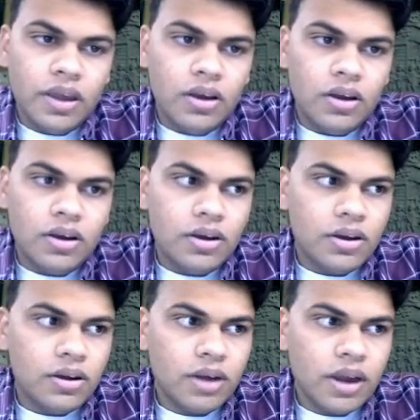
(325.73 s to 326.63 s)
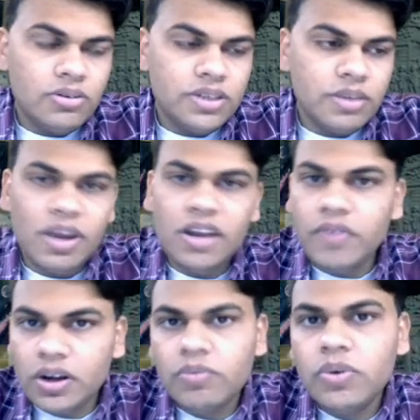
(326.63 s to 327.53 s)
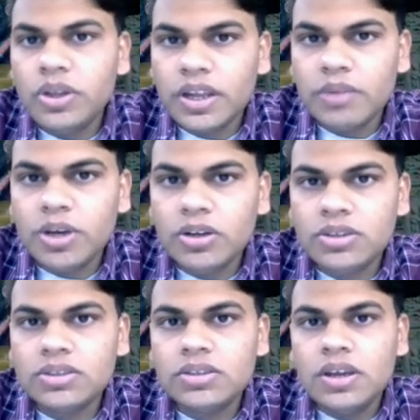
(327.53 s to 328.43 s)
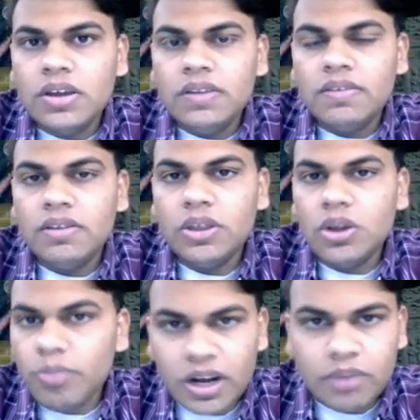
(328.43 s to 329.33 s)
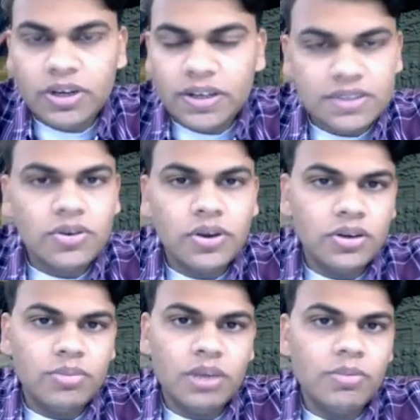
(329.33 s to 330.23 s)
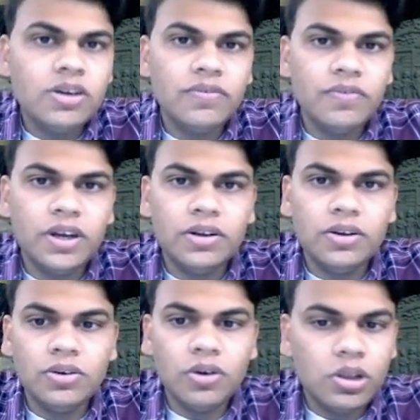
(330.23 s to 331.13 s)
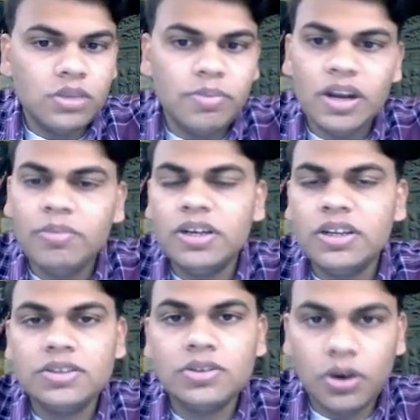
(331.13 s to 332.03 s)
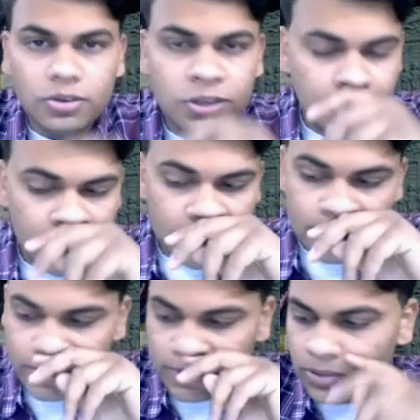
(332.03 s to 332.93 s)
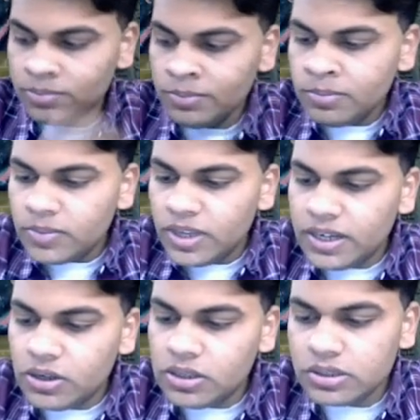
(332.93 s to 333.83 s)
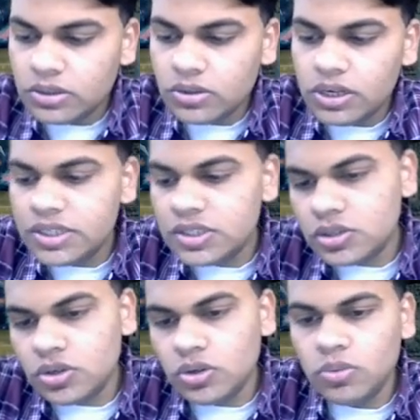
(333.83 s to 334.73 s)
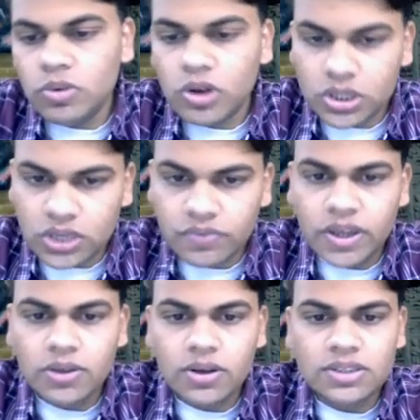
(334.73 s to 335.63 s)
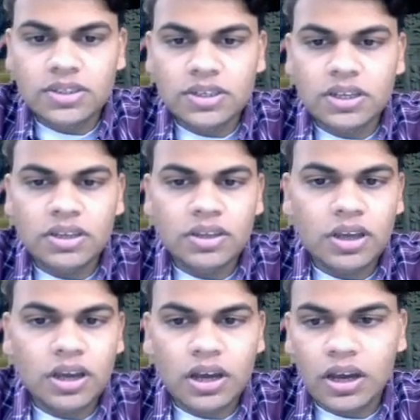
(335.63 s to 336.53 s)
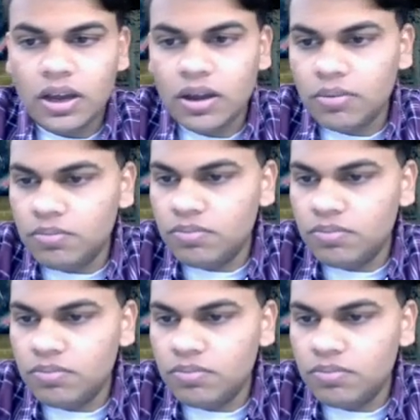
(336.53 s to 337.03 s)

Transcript: I would say benefit of doing that, because no parameter is going to be able to fit to all the parameters throughout the data set. So it also leads to loss of accuracy, the